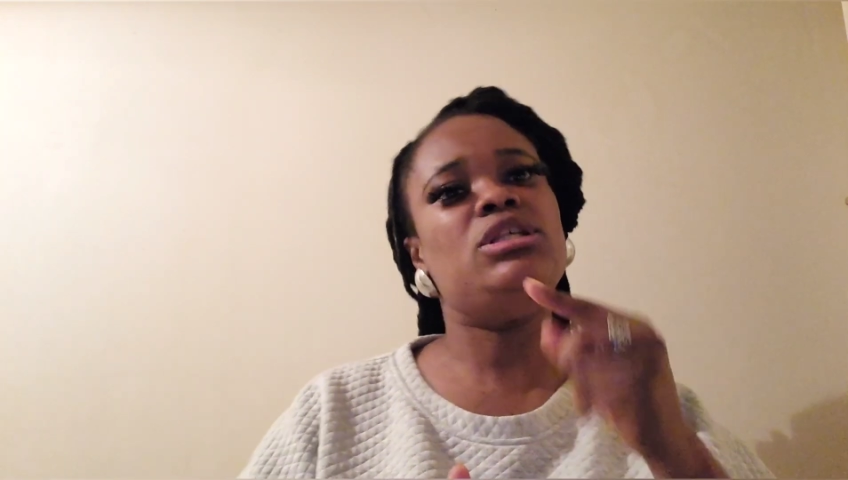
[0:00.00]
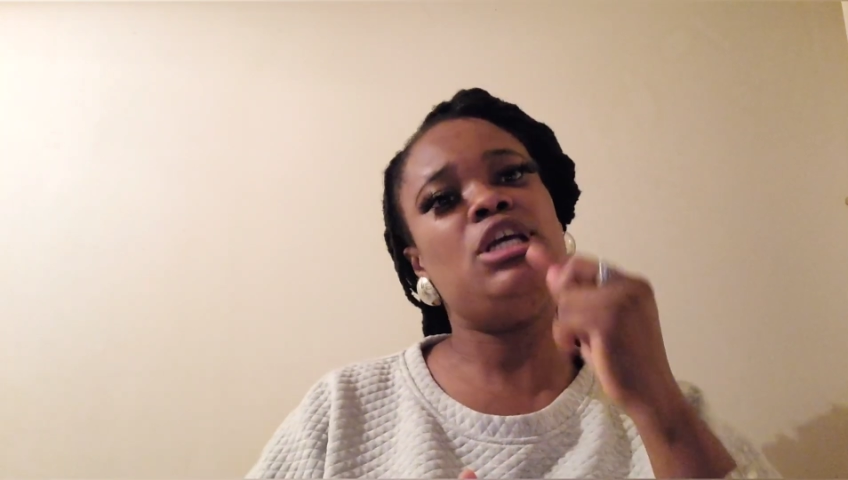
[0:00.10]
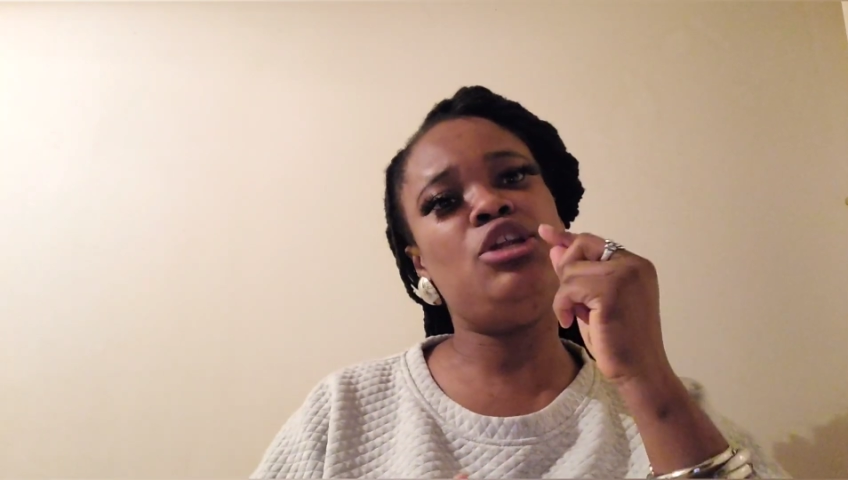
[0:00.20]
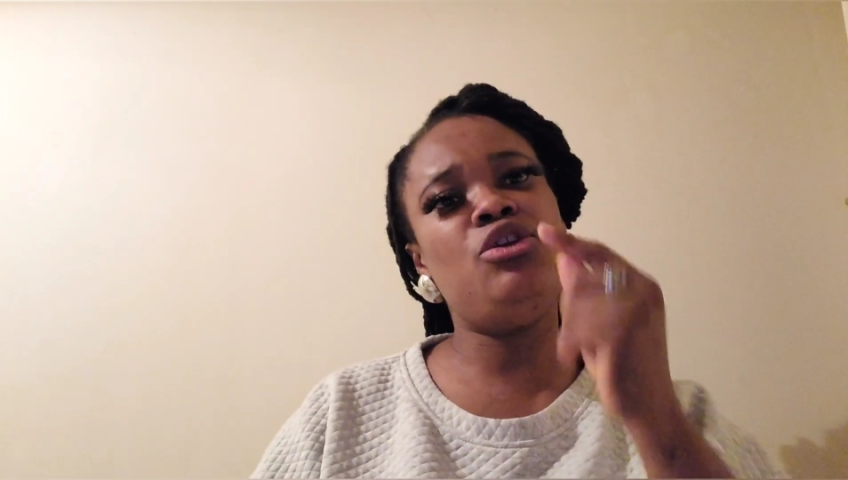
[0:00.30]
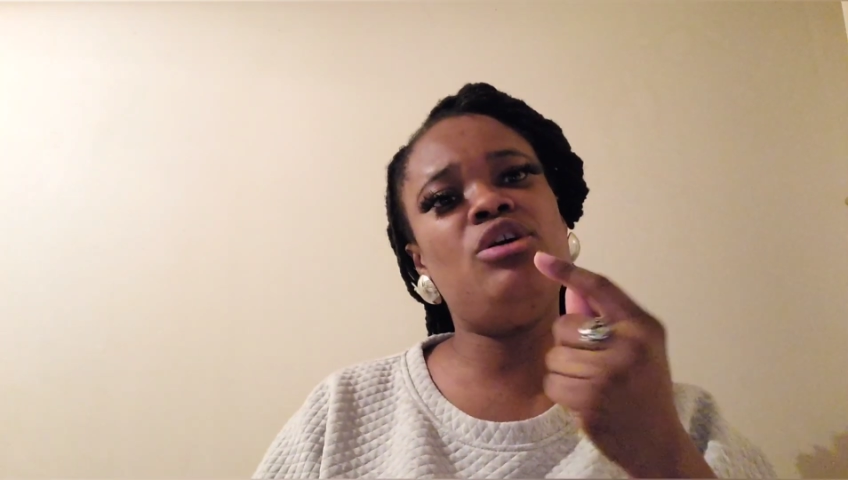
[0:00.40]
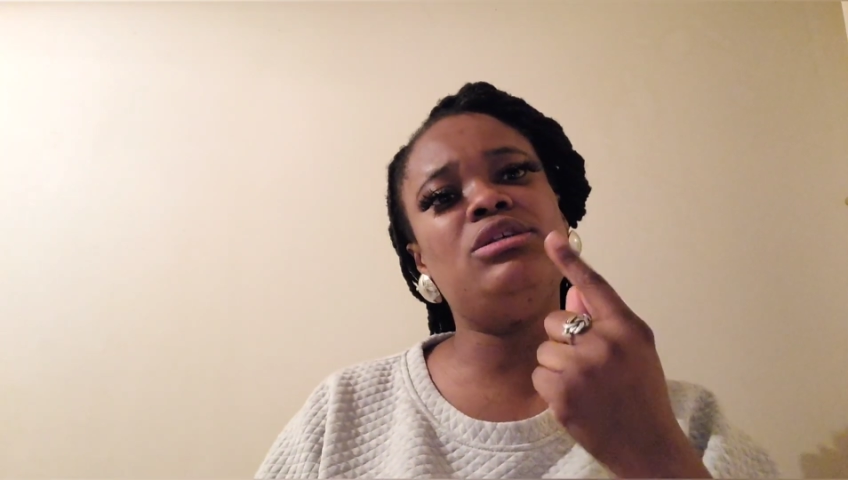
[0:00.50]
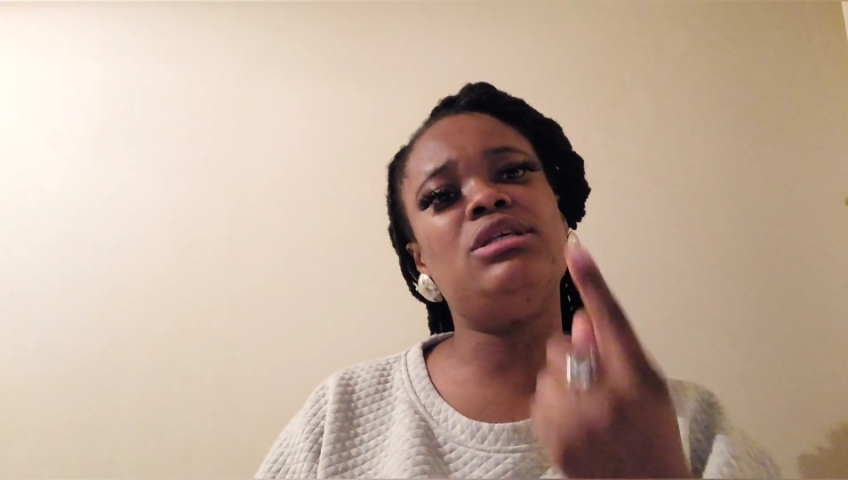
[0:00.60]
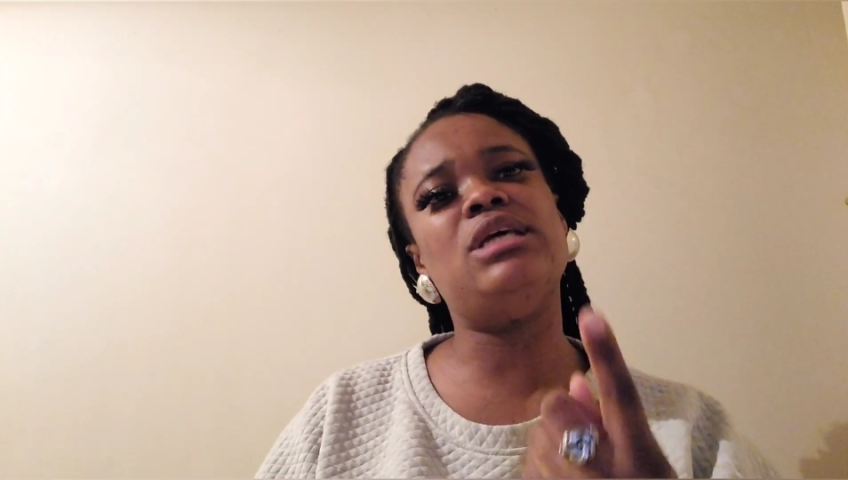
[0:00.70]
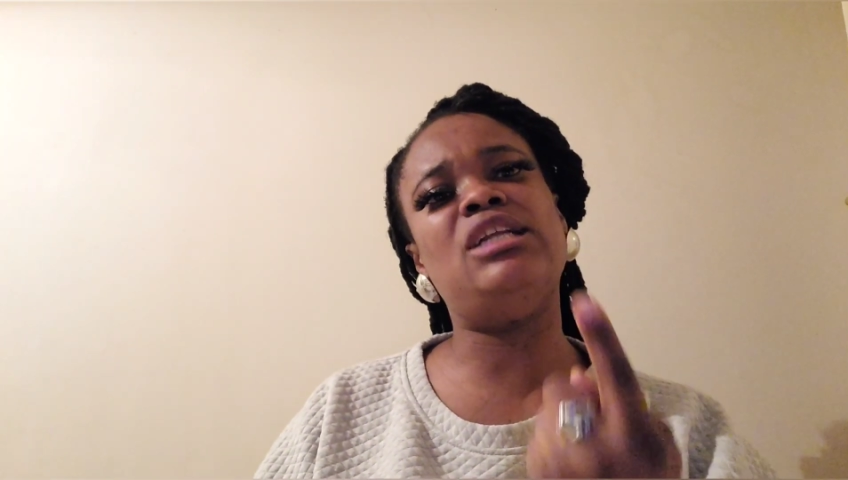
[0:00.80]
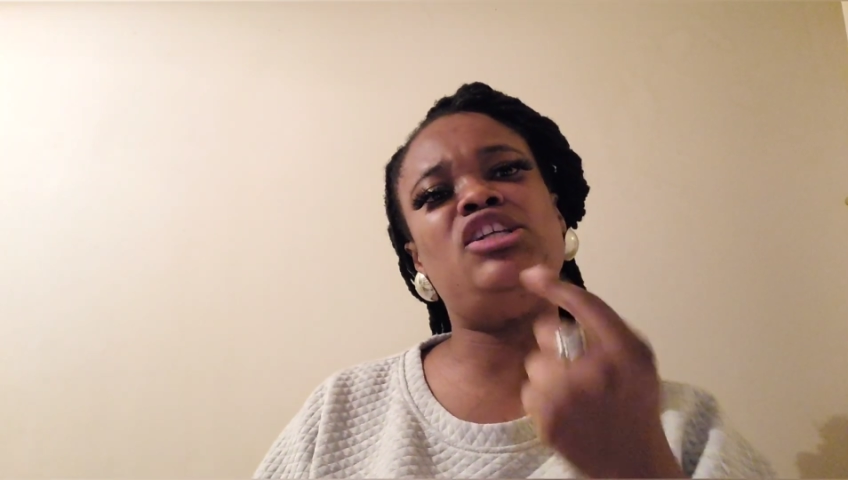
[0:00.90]
he knows
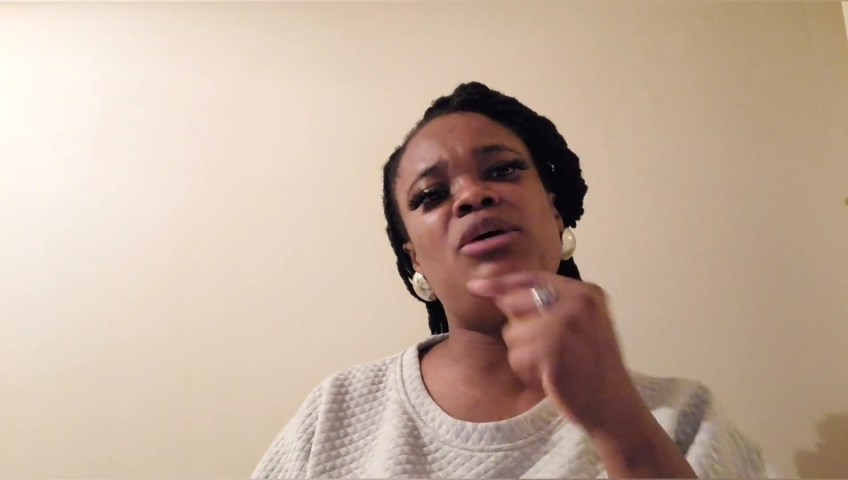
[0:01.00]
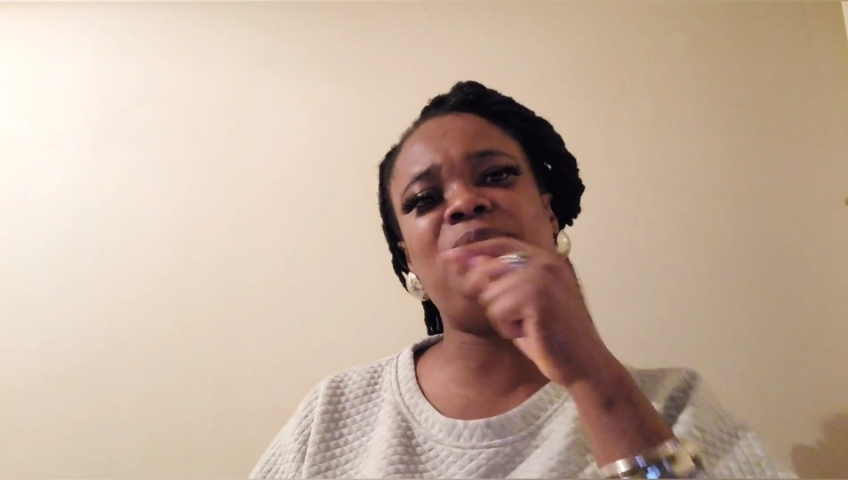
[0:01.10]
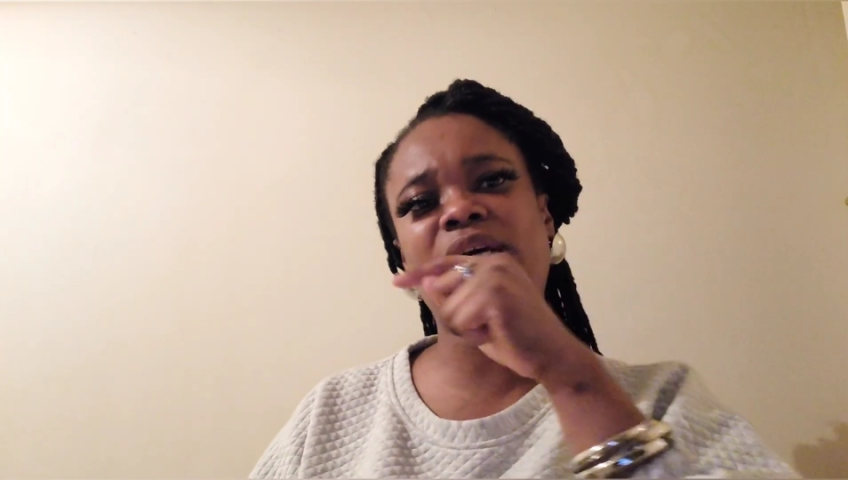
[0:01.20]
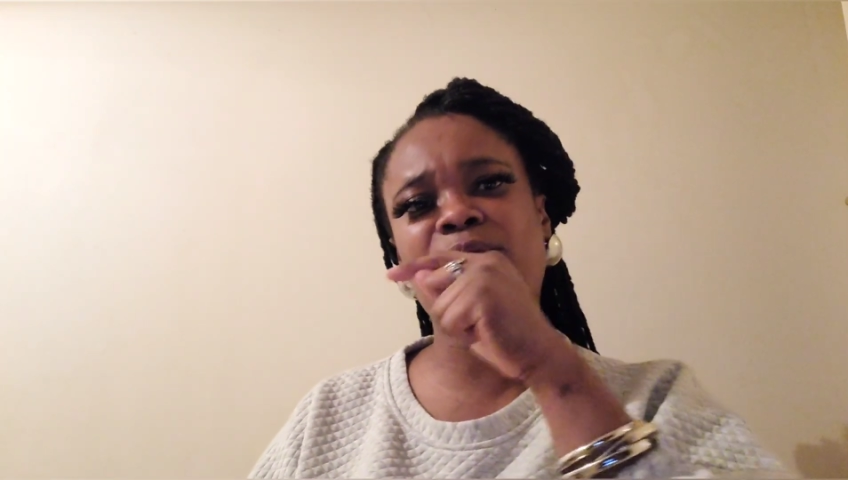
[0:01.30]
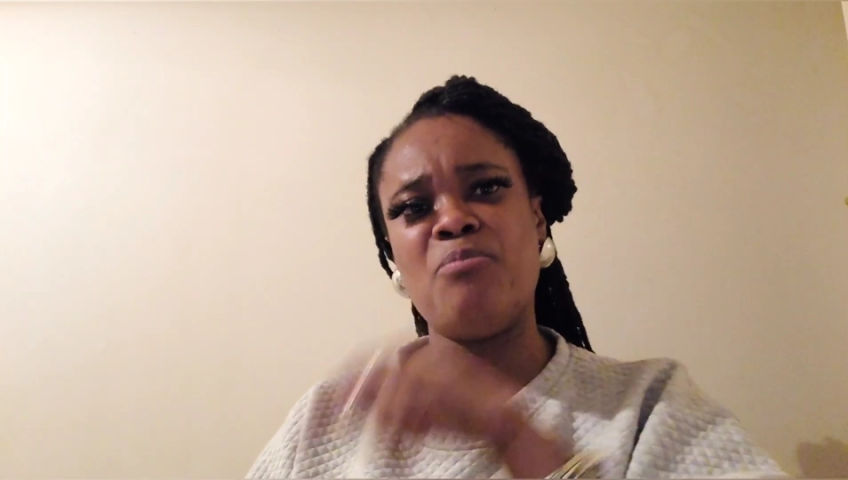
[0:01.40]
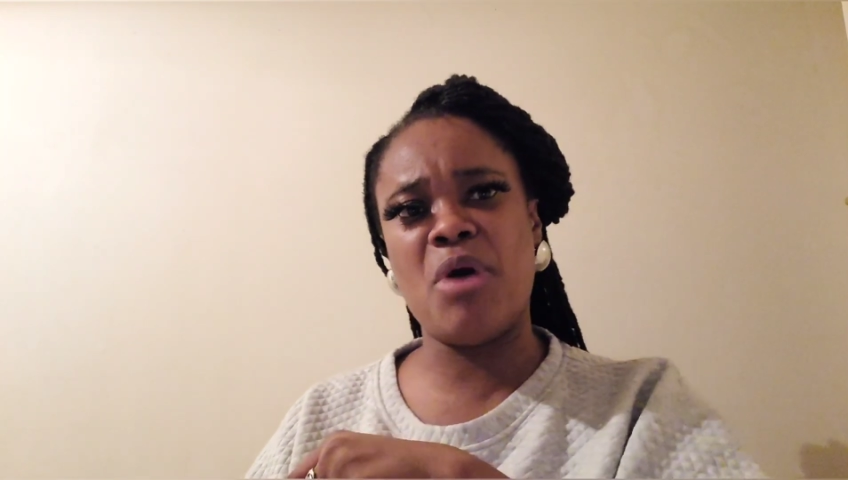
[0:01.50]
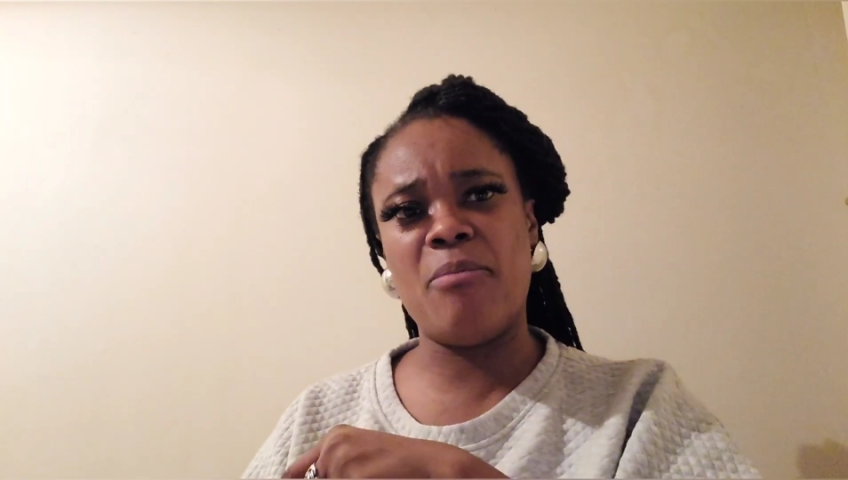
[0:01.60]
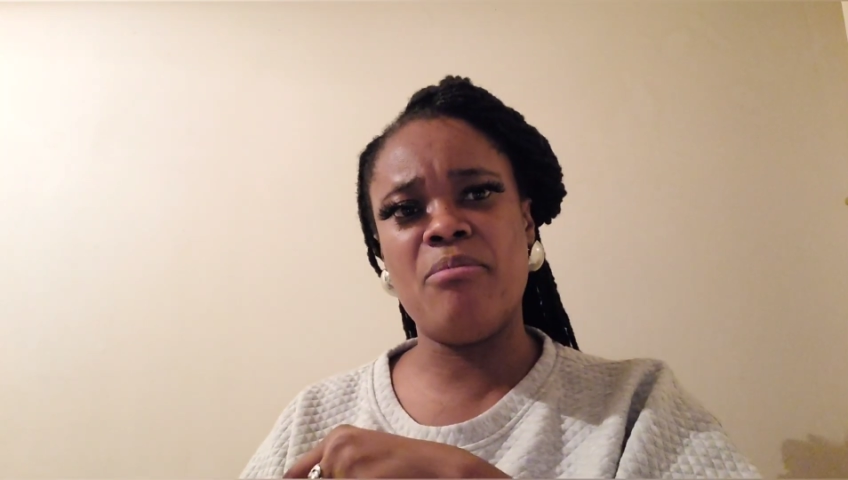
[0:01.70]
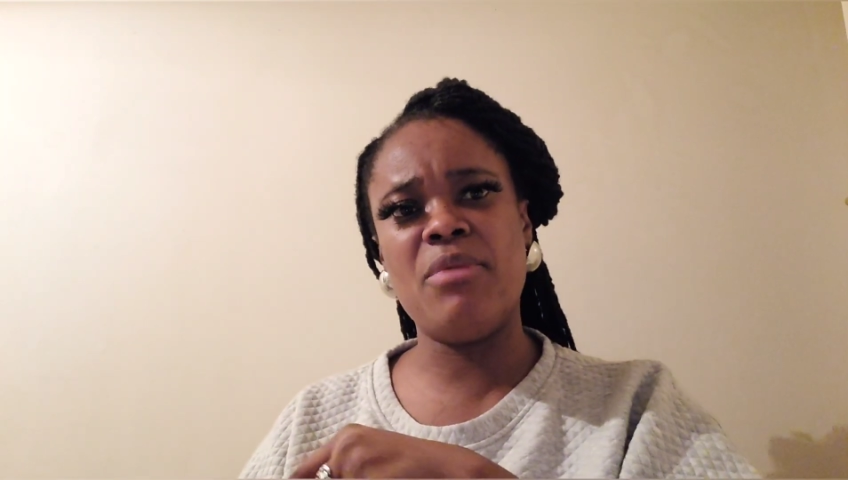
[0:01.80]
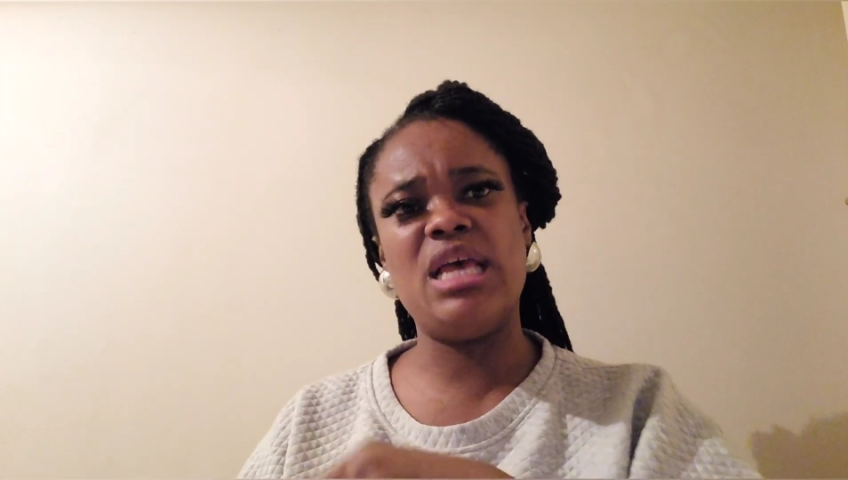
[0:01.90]
his adopted mom